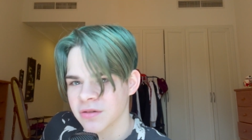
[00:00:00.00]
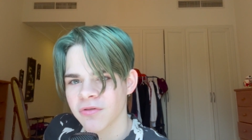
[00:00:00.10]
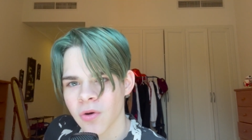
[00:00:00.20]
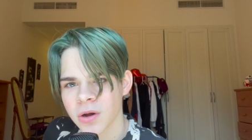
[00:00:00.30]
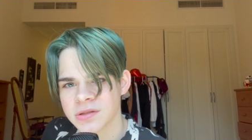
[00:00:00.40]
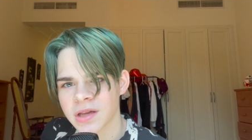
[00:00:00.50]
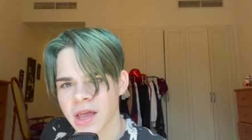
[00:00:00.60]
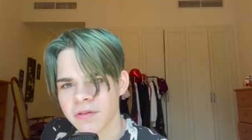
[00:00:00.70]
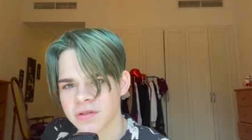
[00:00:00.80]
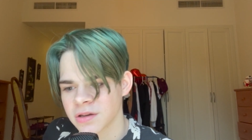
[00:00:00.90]
And of course, they
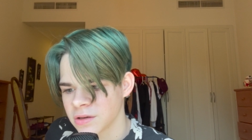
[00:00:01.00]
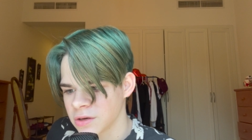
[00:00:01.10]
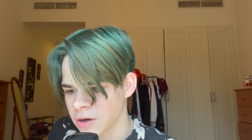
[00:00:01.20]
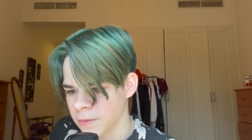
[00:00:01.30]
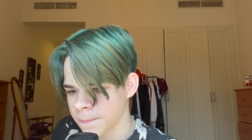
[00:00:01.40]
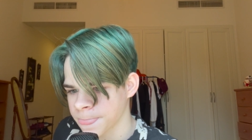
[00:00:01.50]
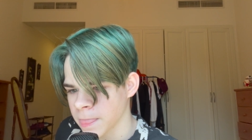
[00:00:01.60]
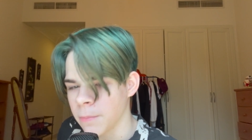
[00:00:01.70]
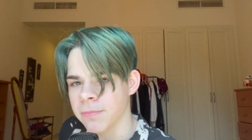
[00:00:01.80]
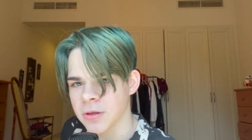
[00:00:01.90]
have to, you know,
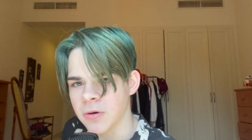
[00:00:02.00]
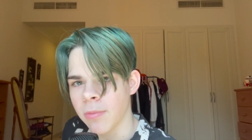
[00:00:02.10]
blue